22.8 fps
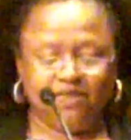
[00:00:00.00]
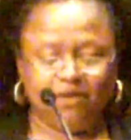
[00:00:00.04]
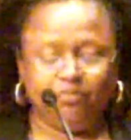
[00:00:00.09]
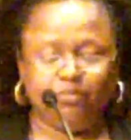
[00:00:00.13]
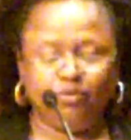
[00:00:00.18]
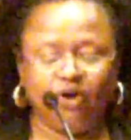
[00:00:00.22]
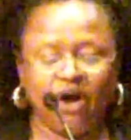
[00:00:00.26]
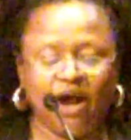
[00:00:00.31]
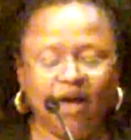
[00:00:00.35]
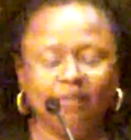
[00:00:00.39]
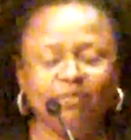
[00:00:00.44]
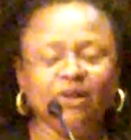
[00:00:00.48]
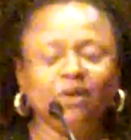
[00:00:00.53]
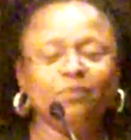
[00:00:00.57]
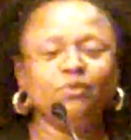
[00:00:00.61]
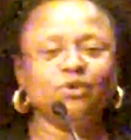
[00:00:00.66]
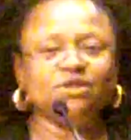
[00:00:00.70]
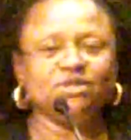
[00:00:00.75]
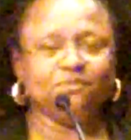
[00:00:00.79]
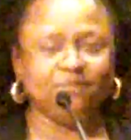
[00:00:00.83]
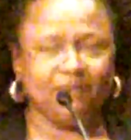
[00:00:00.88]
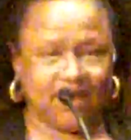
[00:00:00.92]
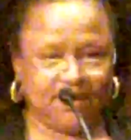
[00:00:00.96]
The problem
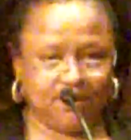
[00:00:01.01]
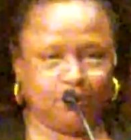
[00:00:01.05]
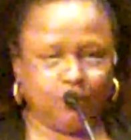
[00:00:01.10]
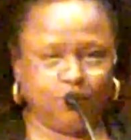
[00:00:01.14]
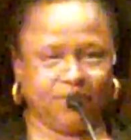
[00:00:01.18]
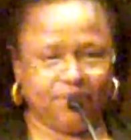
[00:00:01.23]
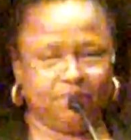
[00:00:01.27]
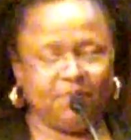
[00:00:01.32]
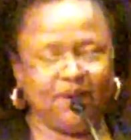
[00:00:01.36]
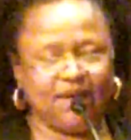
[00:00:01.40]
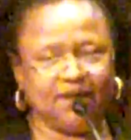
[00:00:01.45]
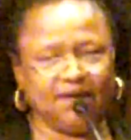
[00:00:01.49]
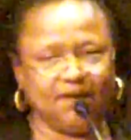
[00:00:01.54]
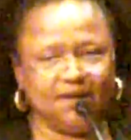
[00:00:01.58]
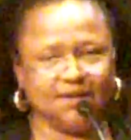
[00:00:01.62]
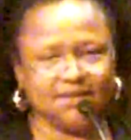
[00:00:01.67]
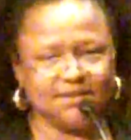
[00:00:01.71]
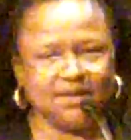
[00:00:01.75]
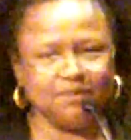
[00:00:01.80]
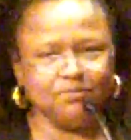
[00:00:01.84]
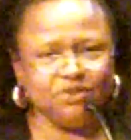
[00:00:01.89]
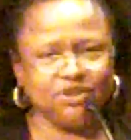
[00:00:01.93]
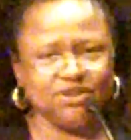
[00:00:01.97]
with making
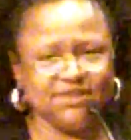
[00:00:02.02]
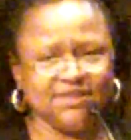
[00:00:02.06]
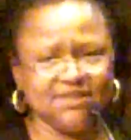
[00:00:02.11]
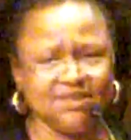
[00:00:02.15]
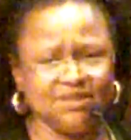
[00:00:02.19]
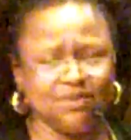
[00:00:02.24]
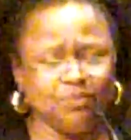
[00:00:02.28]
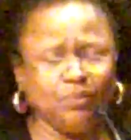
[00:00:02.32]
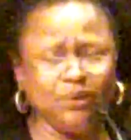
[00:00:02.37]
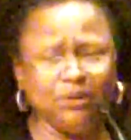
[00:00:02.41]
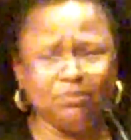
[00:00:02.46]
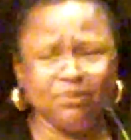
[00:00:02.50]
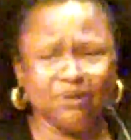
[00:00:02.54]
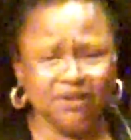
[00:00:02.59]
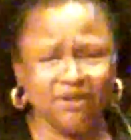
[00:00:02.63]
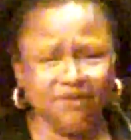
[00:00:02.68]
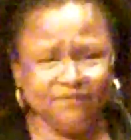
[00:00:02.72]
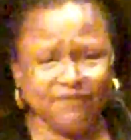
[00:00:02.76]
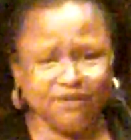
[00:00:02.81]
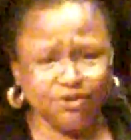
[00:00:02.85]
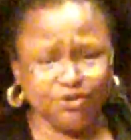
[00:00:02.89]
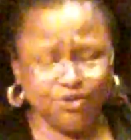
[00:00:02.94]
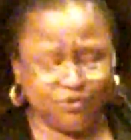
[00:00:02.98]
assumptions is that we
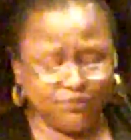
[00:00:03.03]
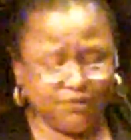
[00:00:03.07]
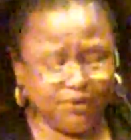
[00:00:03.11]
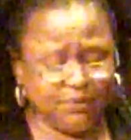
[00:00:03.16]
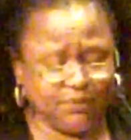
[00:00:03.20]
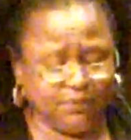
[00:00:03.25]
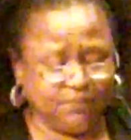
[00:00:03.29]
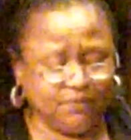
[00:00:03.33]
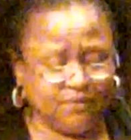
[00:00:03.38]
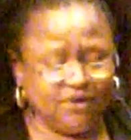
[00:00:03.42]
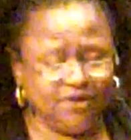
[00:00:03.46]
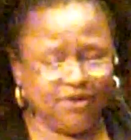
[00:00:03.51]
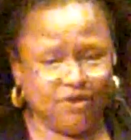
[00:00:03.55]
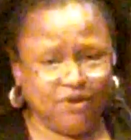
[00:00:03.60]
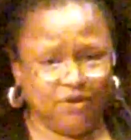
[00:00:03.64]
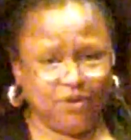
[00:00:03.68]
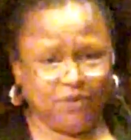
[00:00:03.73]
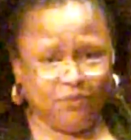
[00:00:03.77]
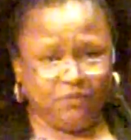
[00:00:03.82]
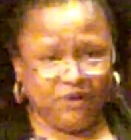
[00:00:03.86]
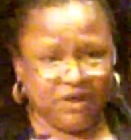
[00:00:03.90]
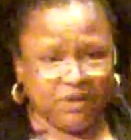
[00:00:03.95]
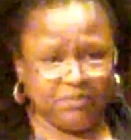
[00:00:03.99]
believe they're true.
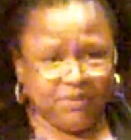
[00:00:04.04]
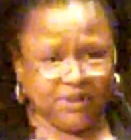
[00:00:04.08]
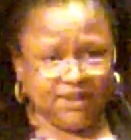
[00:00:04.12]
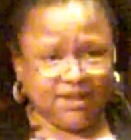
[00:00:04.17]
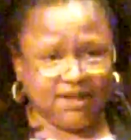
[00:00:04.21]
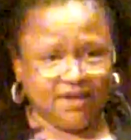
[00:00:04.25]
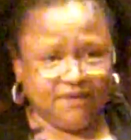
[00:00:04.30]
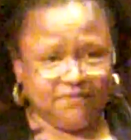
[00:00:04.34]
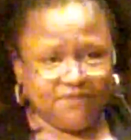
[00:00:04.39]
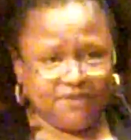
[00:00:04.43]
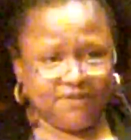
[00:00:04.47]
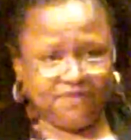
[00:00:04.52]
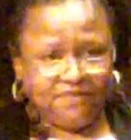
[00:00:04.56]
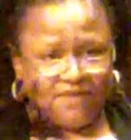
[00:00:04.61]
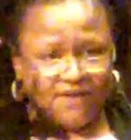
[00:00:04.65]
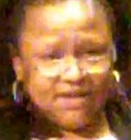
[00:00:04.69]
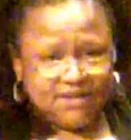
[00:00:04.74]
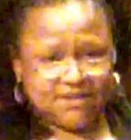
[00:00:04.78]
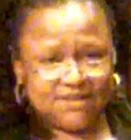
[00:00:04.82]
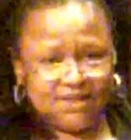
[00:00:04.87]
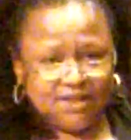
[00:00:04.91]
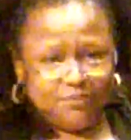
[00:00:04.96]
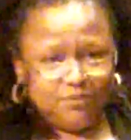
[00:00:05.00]
We believe the
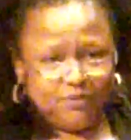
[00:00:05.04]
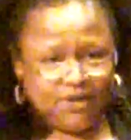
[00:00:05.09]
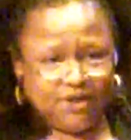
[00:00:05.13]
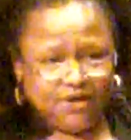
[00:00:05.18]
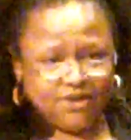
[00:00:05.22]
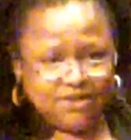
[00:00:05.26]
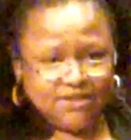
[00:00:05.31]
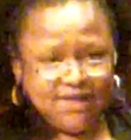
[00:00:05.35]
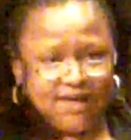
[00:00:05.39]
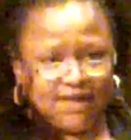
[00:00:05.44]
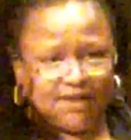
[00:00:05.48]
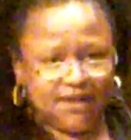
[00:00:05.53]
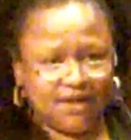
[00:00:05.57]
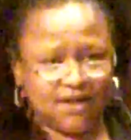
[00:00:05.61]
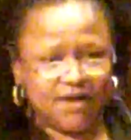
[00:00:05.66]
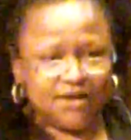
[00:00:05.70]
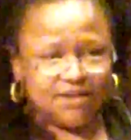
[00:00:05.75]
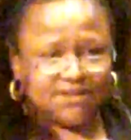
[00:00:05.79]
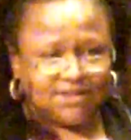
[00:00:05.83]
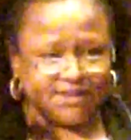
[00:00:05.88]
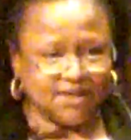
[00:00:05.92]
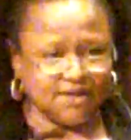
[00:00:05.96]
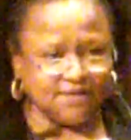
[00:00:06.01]
things that we are telling
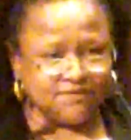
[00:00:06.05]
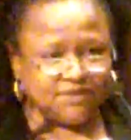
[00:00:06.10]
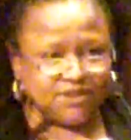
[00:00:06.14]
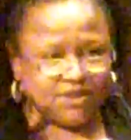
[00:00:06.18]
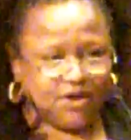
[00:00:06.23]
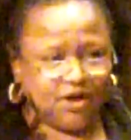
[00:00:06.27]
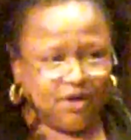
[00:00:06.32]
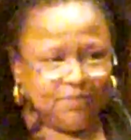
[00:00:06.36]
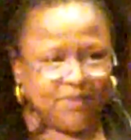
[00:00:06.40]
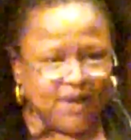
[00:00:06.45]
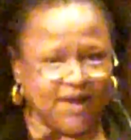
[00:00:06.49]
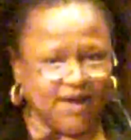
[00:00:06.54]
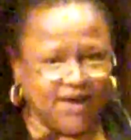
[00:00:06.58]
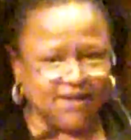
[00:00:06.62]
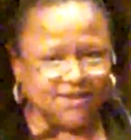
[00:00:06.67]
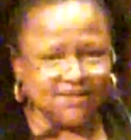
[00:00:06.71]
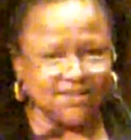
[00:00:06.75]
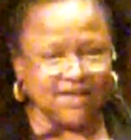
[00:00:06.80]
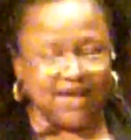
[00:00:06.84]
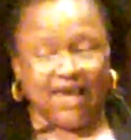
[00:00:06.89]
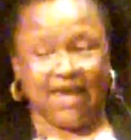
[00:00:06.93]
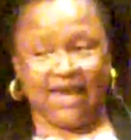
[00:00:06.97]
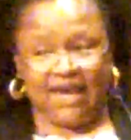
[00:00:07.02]
ourselves in our
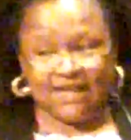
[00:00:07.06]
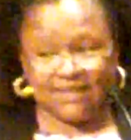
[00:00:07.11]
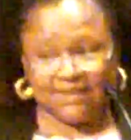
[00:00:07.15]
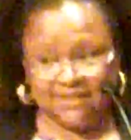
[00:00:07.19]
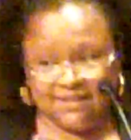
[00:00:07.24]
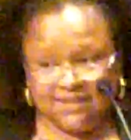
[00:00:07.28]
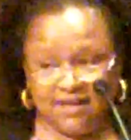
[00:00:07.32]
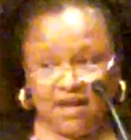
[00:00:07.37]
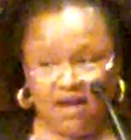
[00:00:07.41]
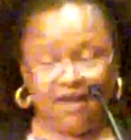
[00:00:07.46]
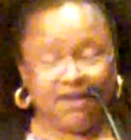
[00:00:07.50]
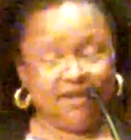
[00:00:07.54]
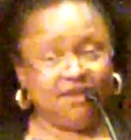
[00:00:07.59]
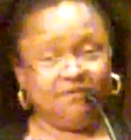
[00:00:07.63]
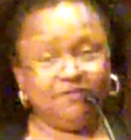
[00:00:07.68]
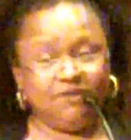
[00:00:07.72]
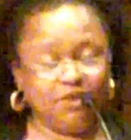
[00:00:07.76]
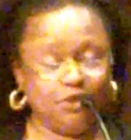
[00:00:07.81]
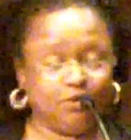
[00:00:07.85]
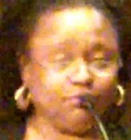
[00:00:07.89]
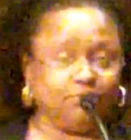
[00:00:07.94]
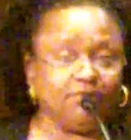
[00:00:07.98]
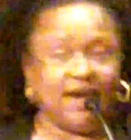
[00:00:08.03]
minds, and
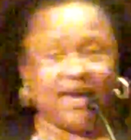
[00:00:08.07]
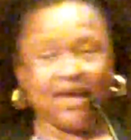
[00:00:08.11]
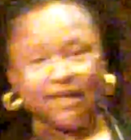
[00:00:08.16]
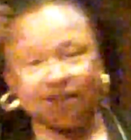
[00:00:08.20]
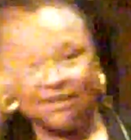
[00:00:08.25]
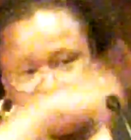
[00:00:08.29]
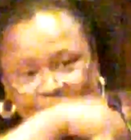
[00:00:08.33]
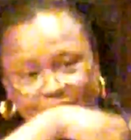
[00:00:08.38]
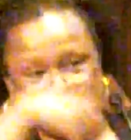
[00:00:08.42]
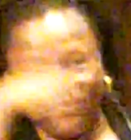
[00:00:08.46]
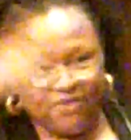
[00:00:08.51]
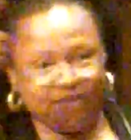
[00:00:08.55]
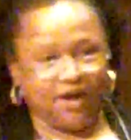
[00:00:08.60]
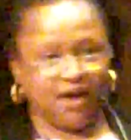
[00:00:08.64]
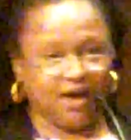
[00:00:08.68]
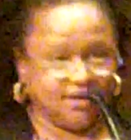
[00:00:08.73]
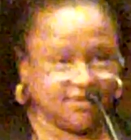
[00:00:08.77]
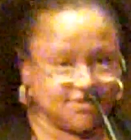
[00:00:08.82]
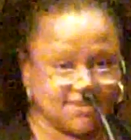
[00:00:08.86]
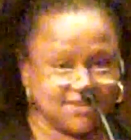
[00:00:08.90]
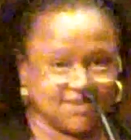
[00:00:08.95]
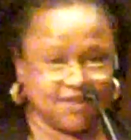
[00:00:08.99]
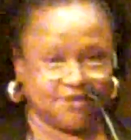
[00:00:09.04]
even the random
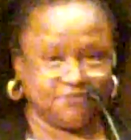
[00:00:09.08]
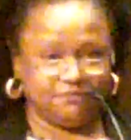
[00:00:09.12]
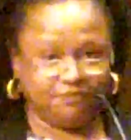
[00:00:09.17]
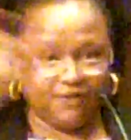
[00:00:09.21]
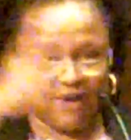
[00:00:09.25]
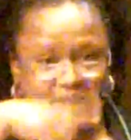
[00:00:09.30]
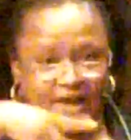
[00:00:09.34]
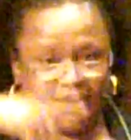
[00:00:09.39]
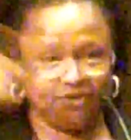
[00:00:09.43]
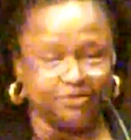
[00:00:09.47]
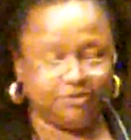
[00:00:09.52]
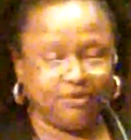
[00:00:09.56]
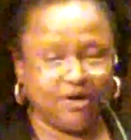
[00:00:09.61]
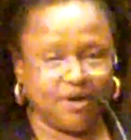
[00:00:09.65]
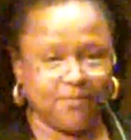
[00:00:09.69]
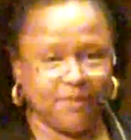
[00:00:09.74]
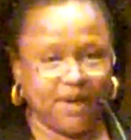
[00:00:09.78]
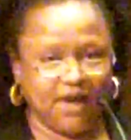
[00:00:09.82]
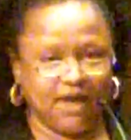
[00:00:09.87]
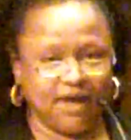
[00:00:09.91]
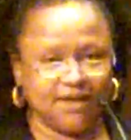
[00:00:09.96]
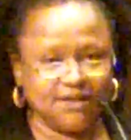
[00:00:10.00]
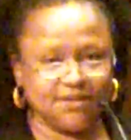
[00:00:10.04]
thoughts that fly through our
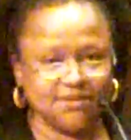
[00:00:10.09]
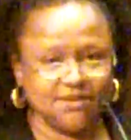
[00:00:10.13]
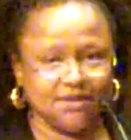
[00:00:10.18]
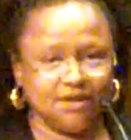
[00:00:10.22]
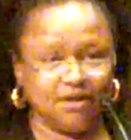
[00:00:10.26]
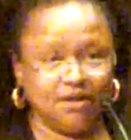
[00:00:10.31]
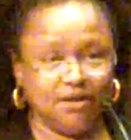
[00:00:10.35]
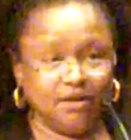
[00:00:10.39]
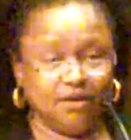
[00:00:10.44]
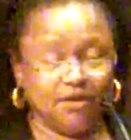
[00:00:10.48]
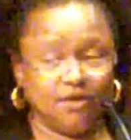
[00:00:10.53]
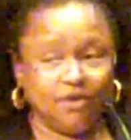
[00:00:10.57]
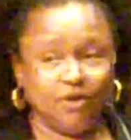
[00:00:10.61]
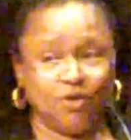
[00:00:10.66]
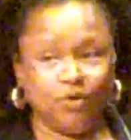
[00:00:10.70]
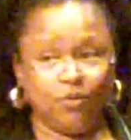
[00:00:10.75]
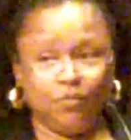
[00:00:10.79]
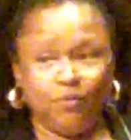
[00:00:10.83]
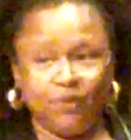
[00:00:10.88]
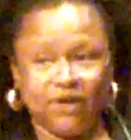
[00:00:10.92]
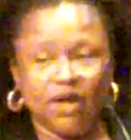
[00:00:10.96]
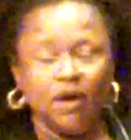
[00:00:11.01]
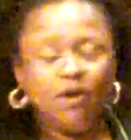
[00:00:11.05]
minds,
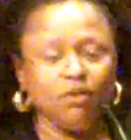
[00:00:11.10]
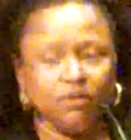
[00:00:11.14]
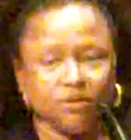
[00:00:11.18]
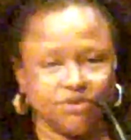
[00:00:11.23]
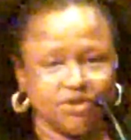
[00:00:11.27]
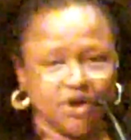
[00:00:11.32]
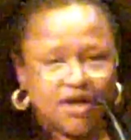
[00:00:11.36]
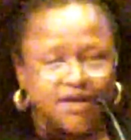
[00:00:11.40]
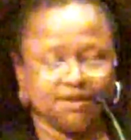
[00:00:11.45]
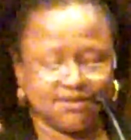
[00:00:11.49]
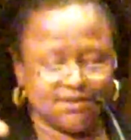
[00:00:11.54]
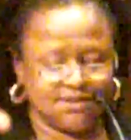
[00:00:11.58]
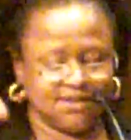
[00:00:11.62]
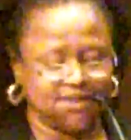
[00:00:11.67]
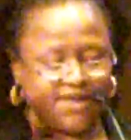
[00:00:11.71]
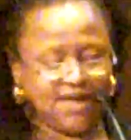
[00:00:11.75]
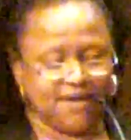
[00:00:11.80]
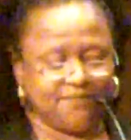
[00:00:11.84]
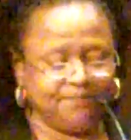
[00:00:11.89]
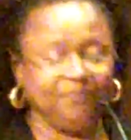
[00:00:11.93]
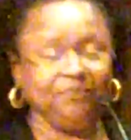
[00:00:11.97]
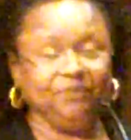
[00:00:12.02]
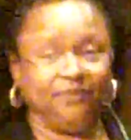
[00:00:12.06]
we hold on to
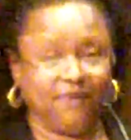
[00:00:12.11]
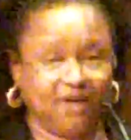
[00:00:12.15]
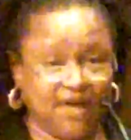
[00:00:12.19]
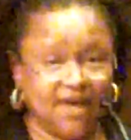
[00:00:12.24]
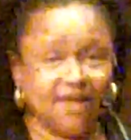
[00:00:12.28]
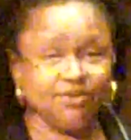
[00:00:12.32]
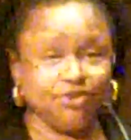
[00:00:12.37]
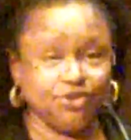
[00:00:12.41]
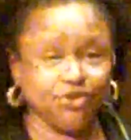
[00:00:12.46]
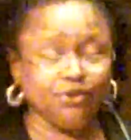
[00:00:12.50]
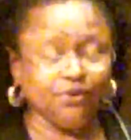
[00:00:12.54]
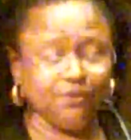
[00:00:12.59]
them as